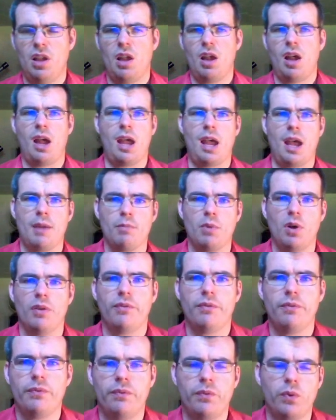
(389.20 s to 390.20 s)
I'm all
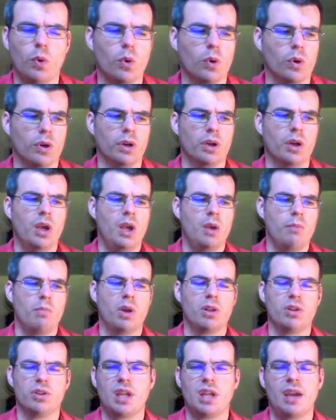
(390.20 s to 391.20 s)
for
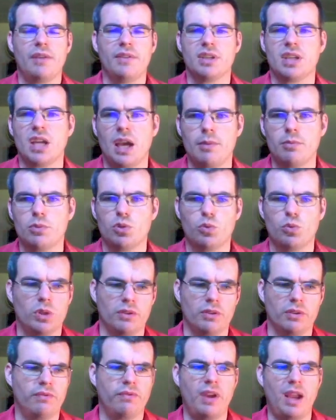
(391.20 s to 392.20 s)
mothers having times with
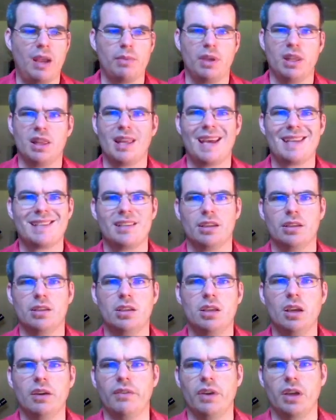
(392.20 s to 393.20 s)
their family. That's a
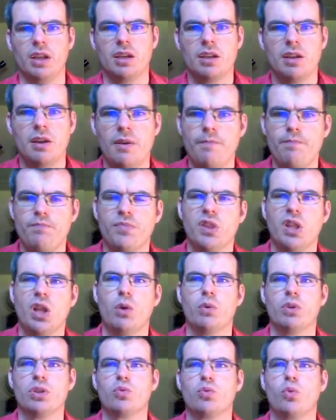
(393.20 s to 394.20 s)
given. No
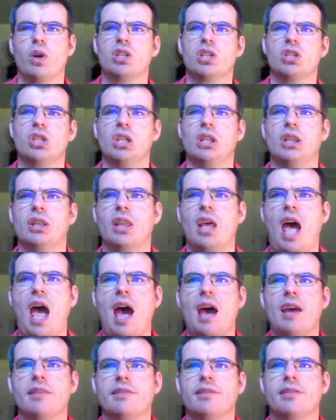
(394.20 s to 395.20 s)
one's questioning
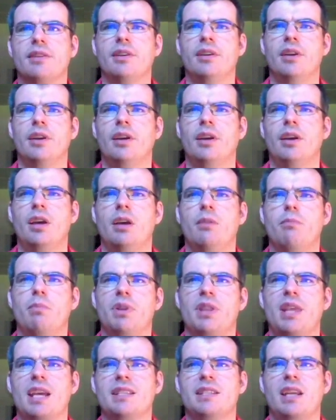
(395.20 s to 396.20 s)
that.
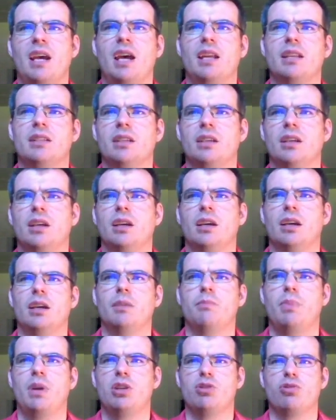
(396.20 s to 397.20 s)
But that's not
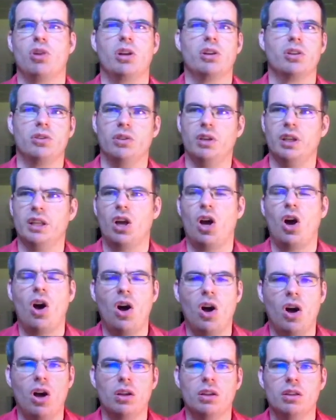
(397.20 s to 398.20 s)
patriarchal at
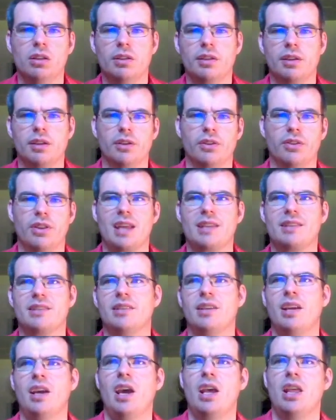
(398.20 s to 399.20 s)
all.
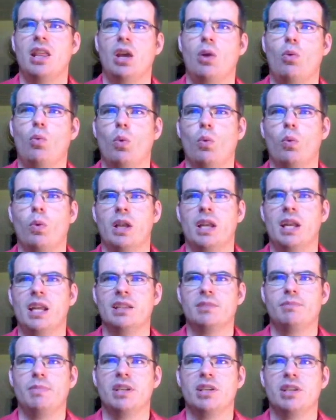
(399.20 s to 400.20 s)
That's what
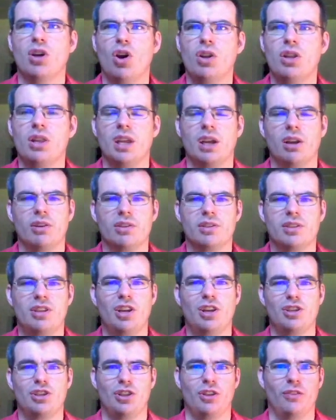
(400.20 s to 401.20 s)
needs to be done there is
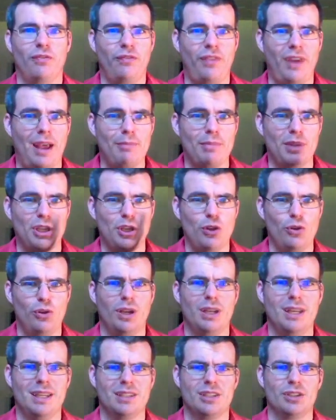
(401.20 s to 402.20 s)
just the family
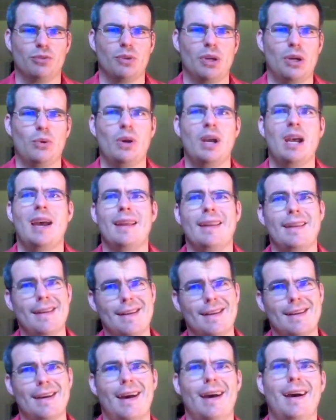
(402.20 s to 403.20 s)
unit needs to grow,
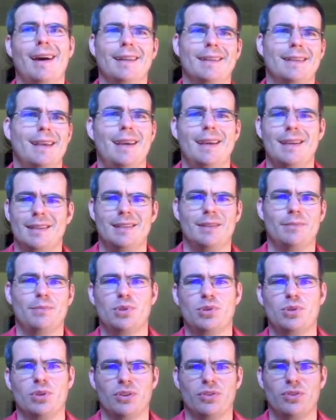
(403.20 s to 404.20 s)
not some
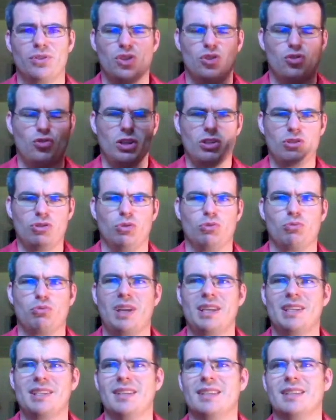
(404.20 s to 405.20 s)
sort of structural
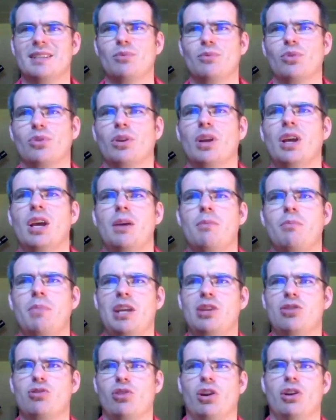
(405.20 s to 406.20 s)
racism or
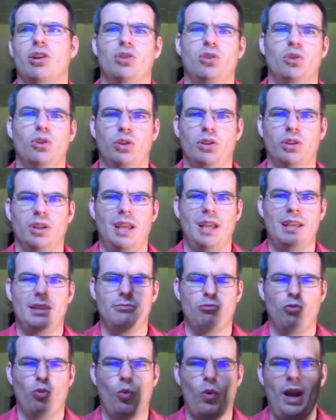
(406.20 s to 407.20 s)
patriarchal
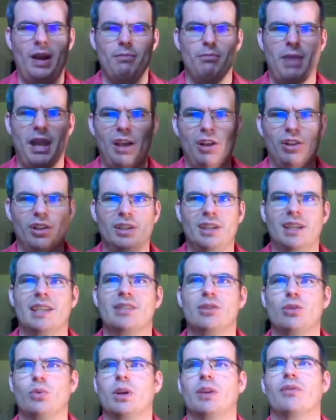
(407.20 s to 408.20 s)
white
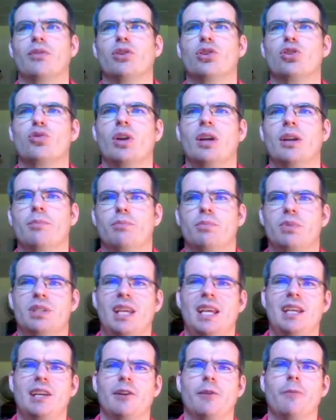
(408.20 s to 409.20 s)
maleness or whatever they're trying to
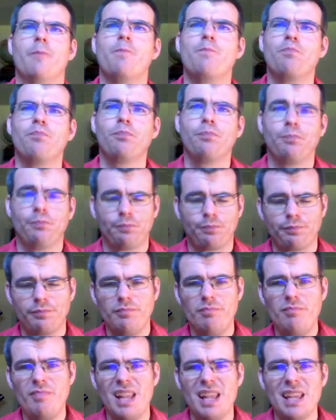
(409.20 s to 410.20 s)
say here.
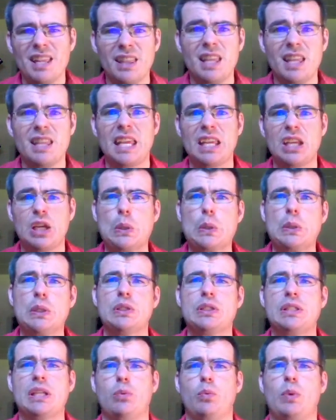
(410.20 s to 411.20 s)
And then they go
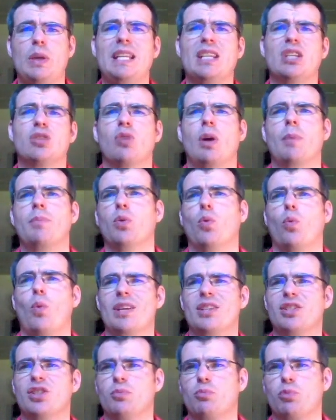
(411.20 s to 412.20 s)
into say, we disrupt the
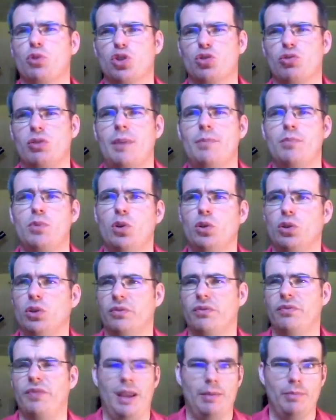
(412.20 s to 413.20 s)
Western prescribed nuclear
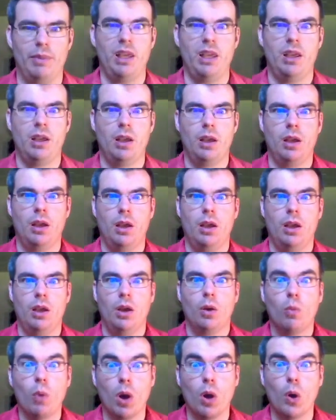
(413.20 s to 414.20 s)
family.
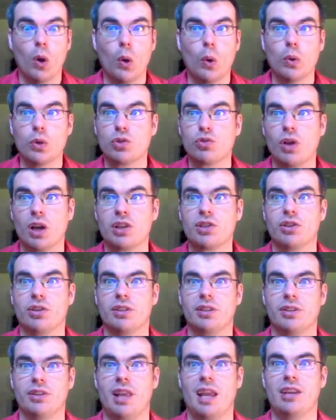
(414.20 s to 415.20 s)
Whoa, structure.
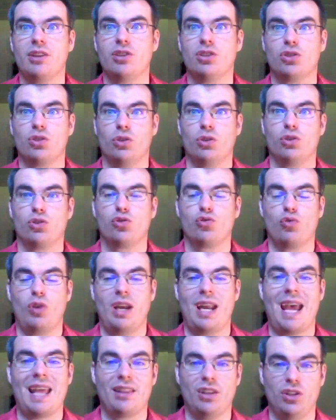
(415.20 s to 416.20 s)
So they just going
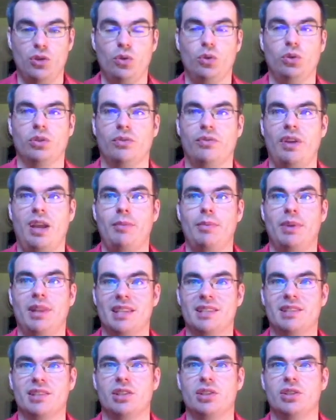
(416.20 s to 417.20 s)
straight at the nuclear family.
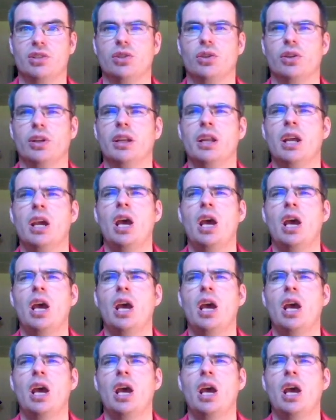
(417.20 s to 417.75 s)
This is concerning.